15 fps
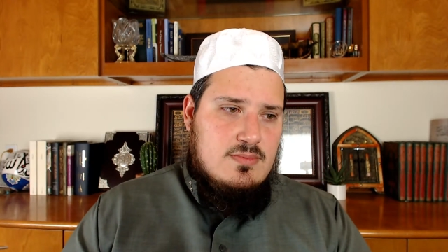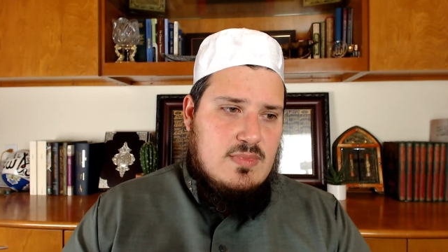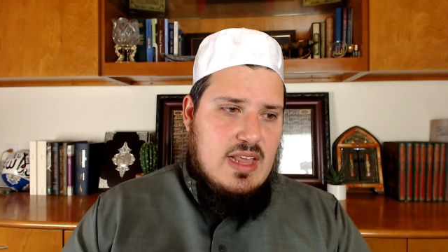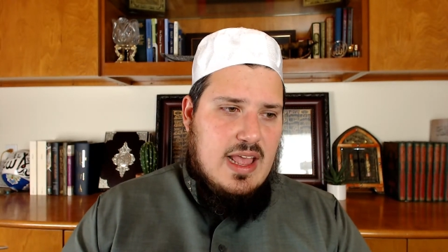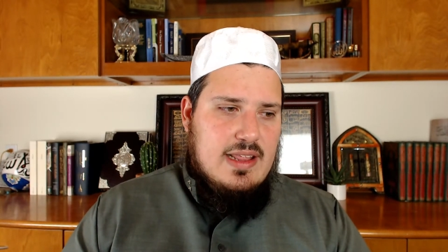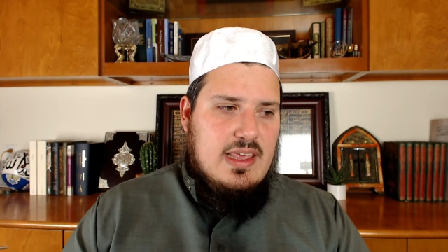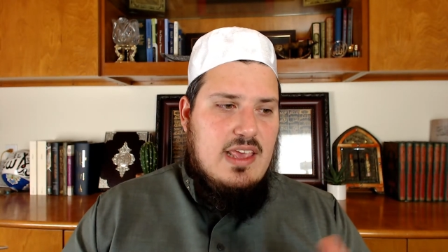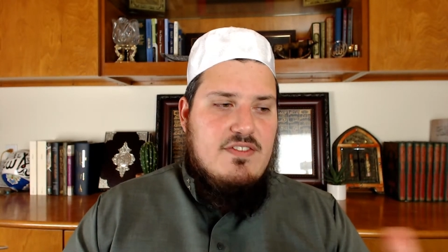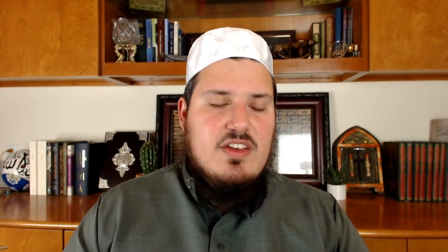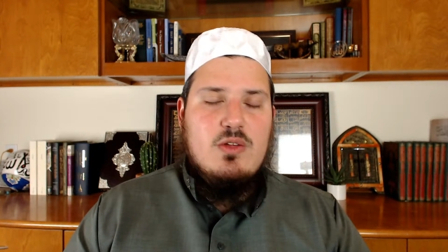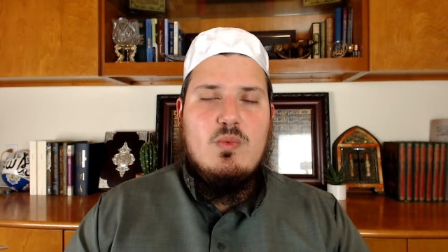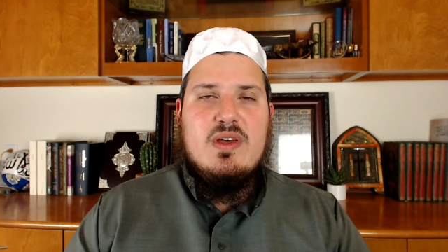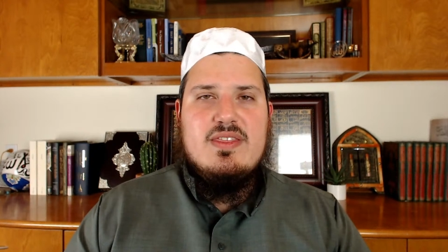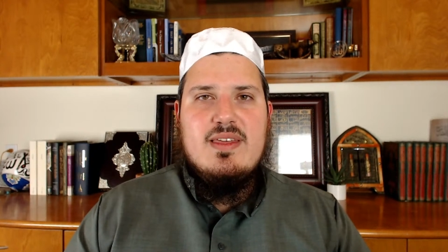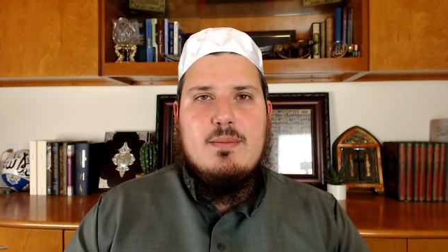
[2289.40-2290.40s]
And even
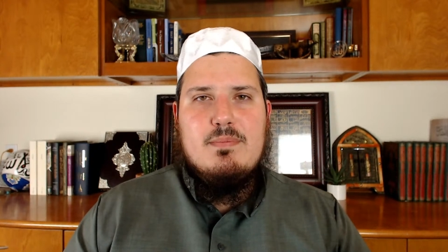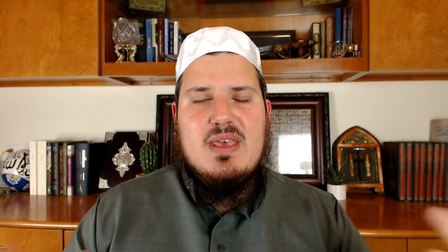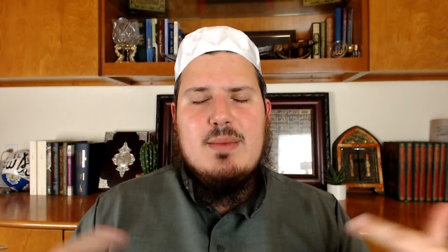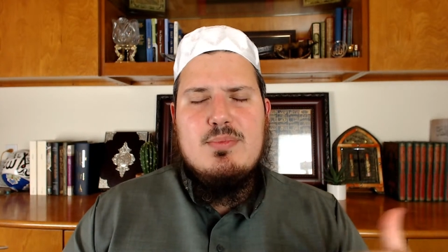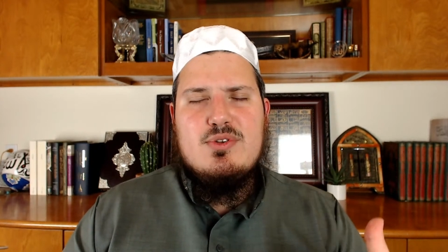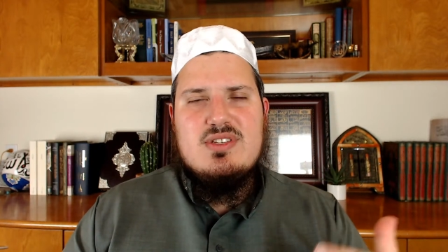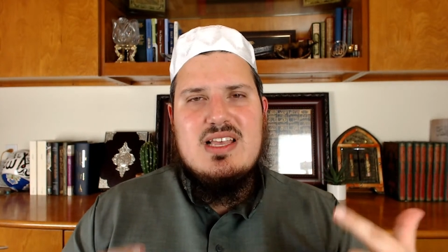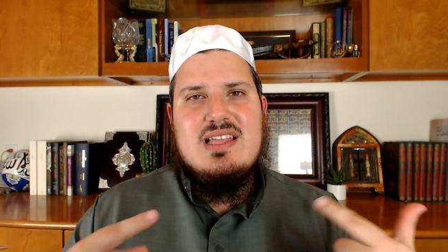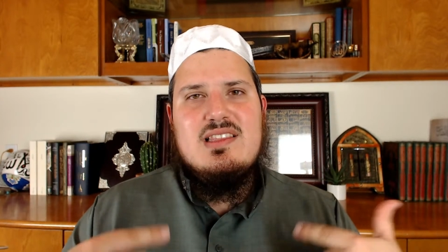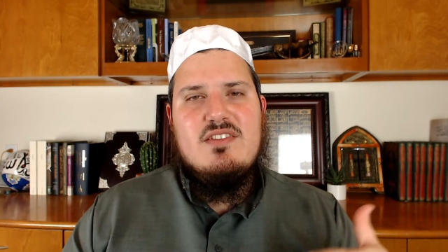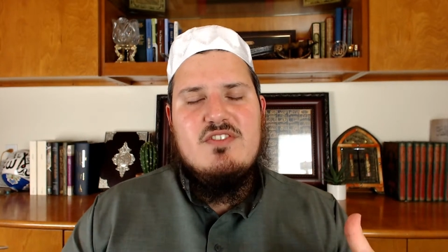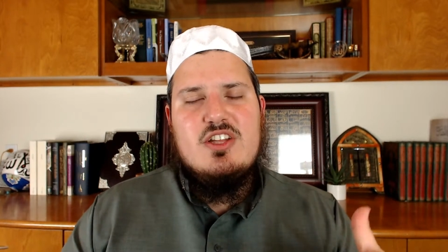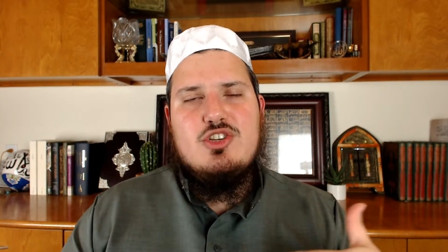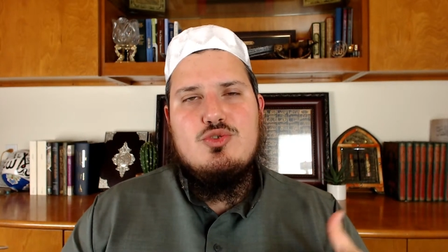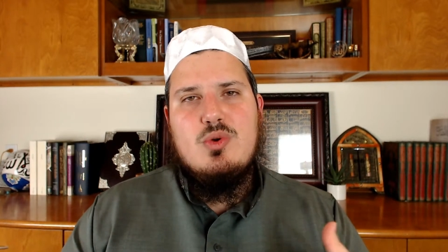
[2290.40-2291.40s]
within people's
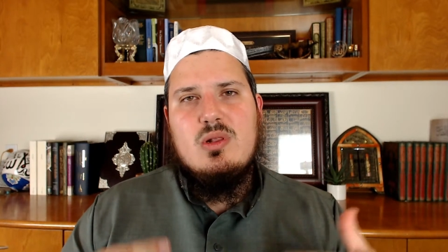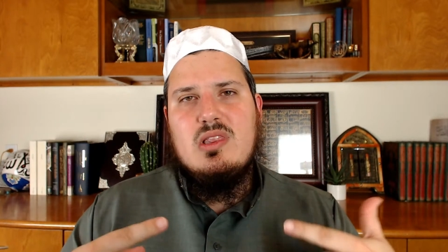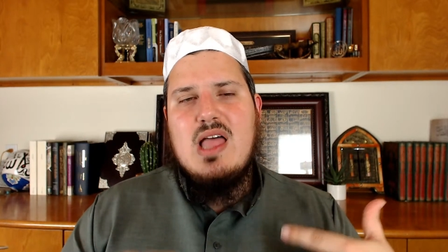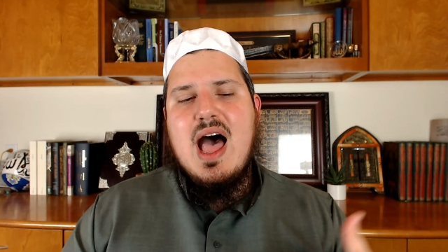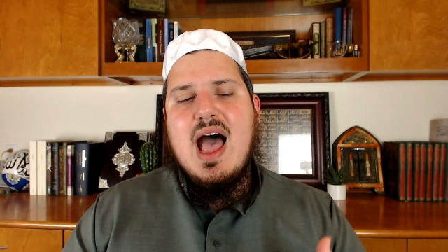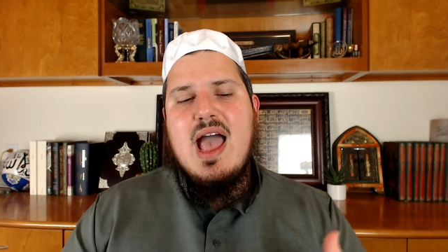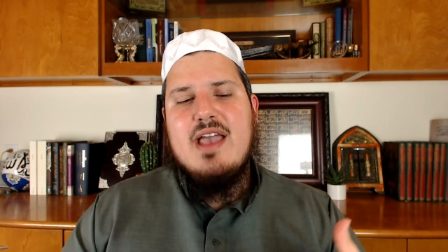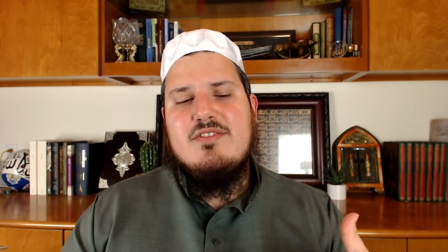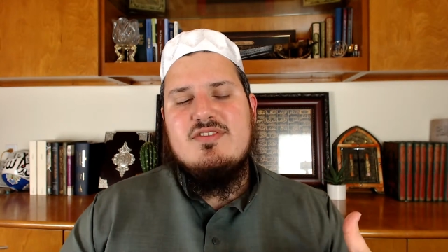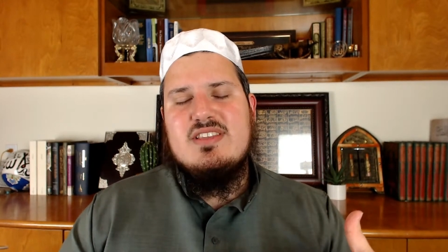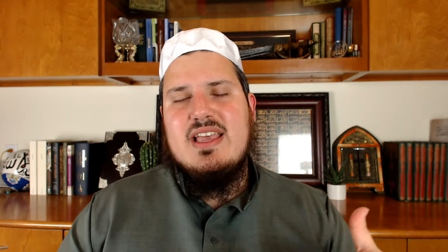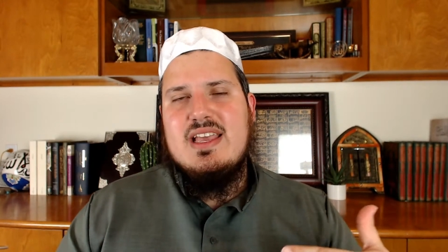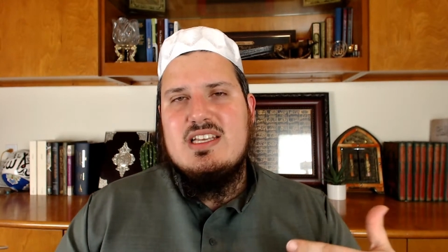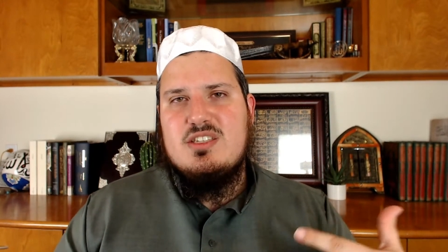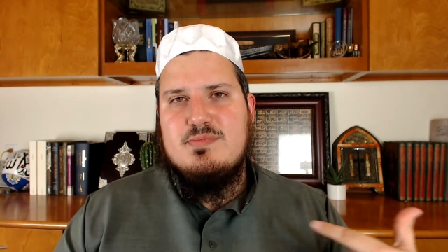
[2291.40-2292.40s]
individual lives,
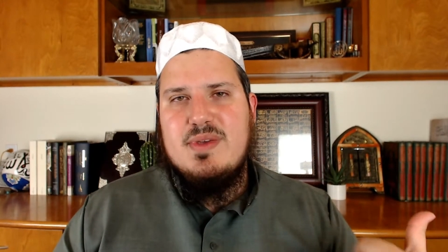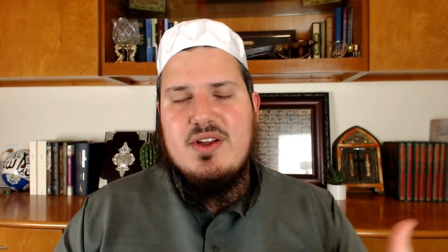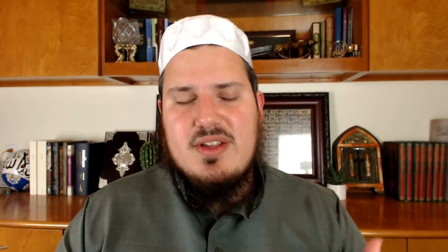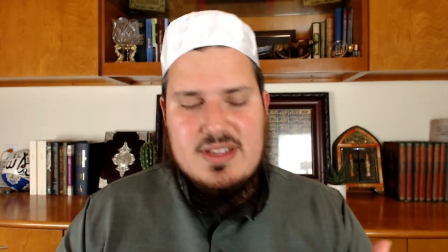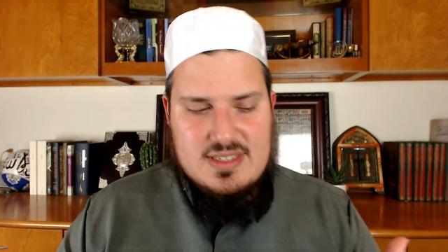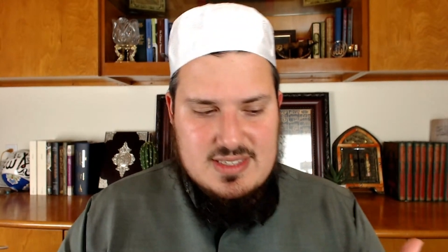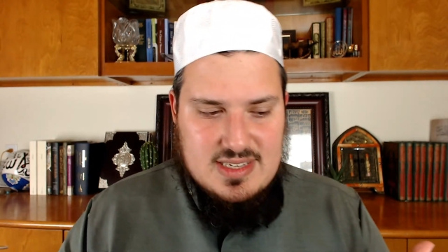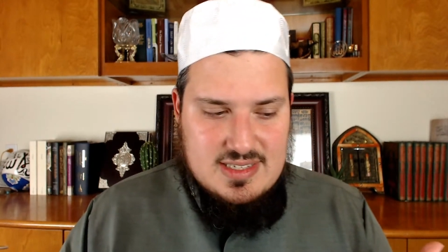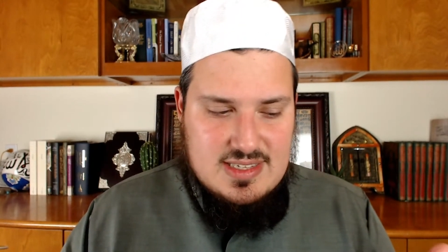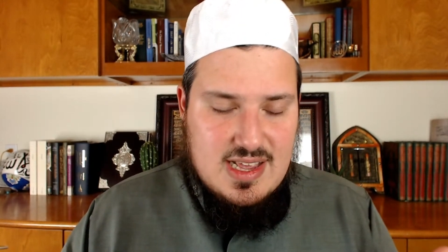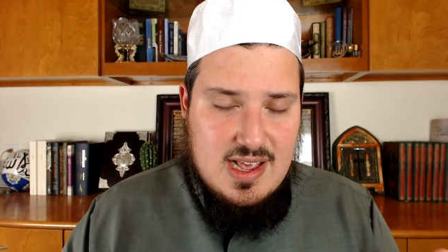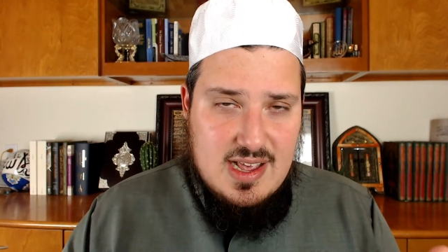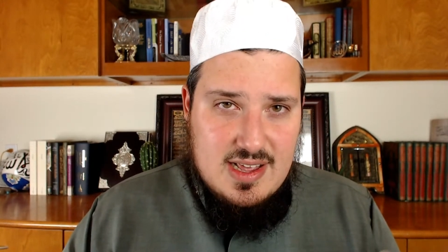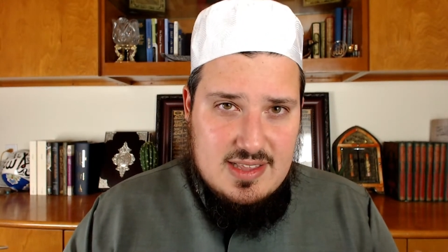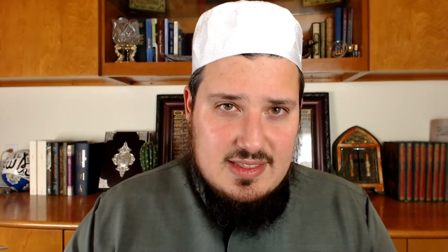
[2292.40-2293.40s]
they experience this.
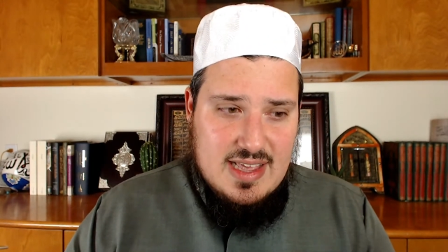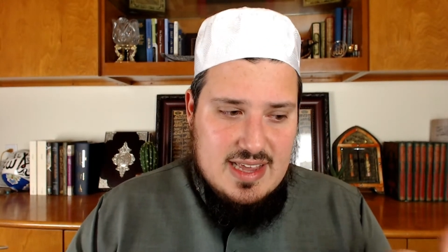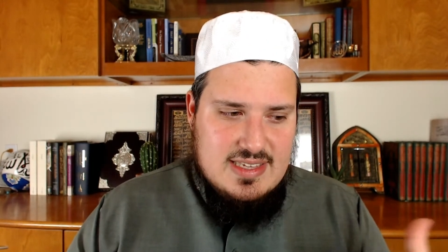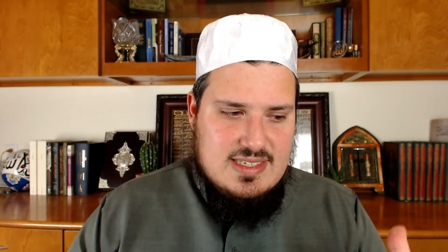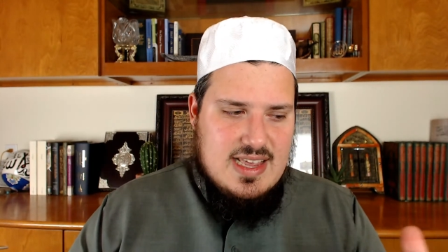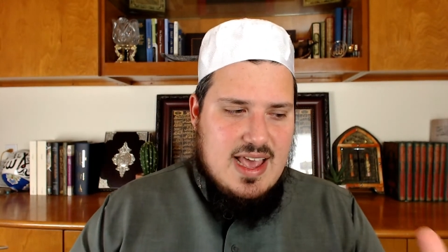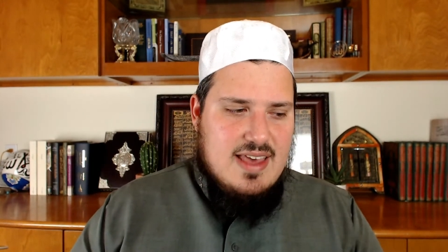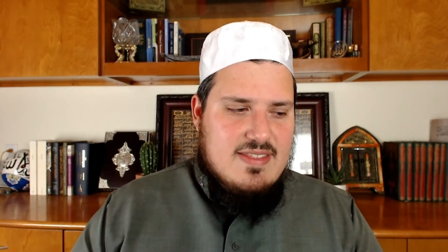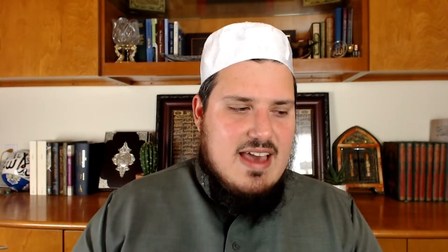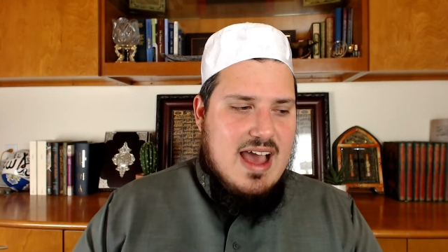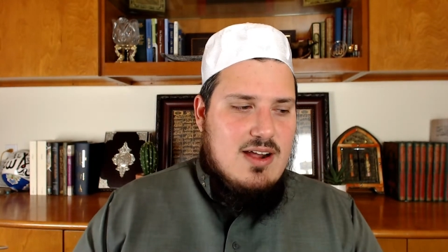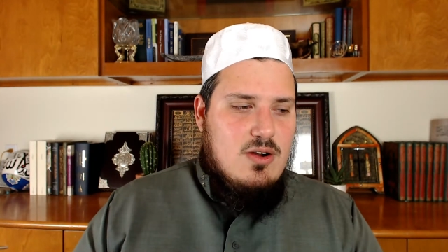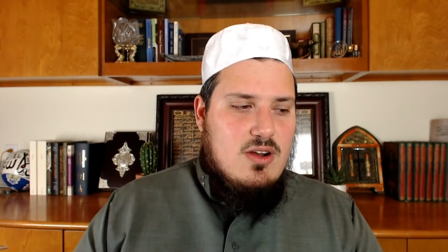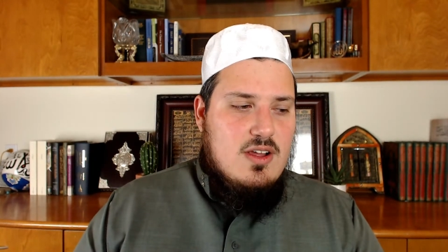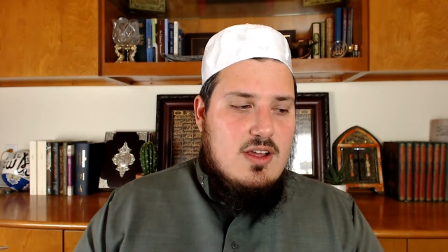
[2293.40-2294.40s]
They say
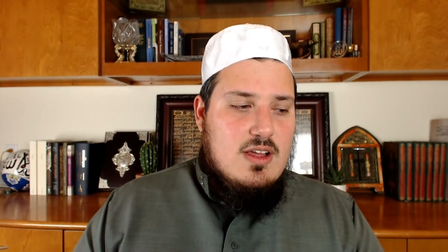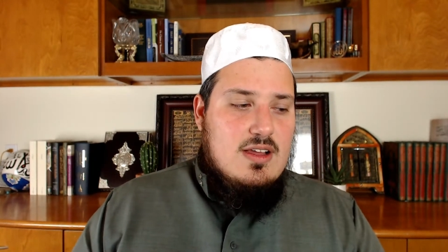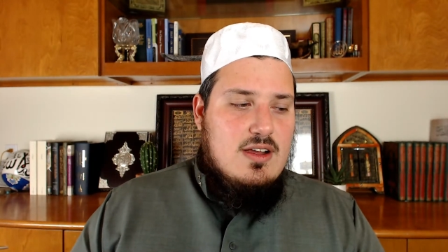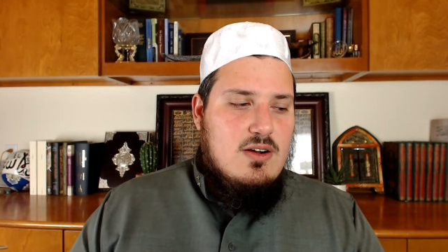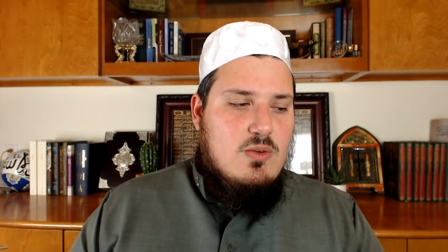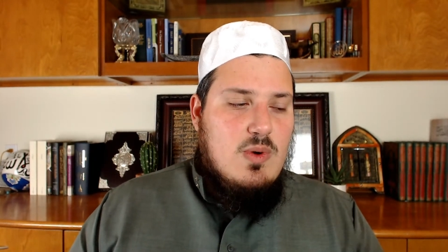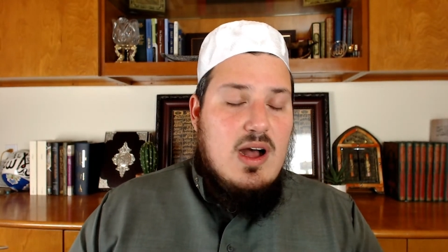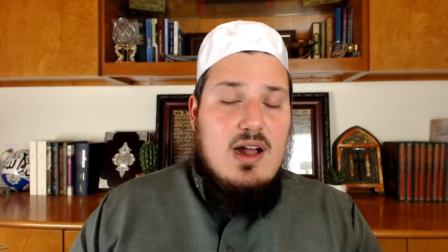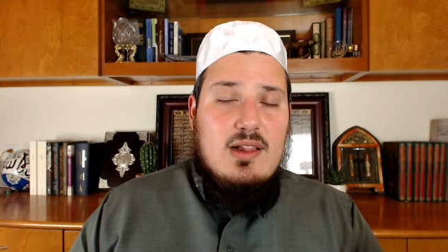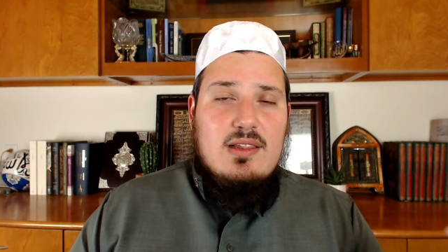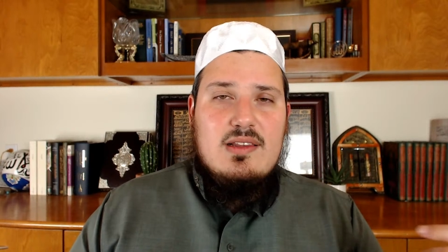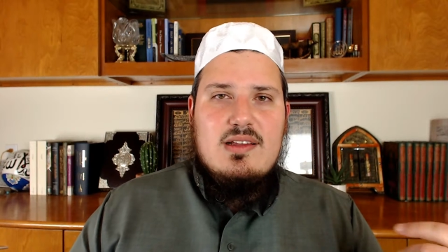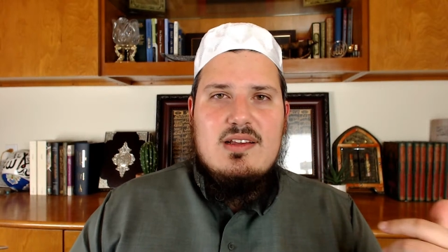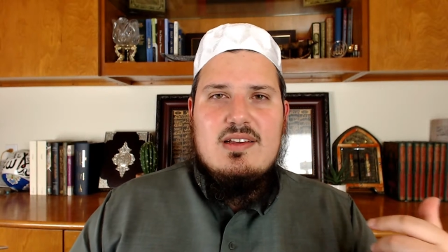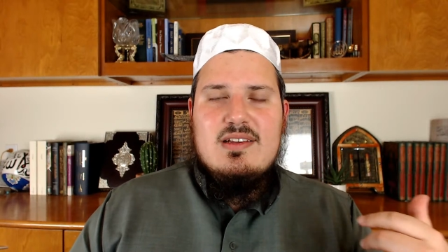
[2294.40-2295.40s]
that,
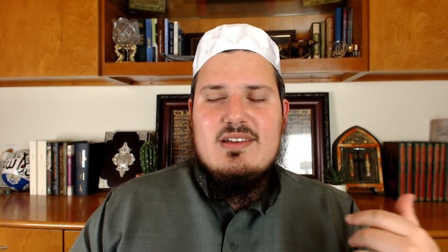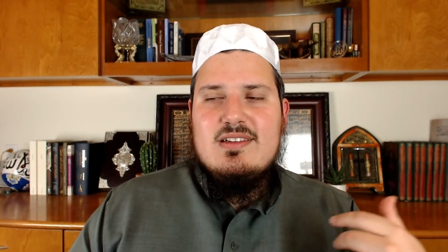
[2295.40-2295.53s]
well,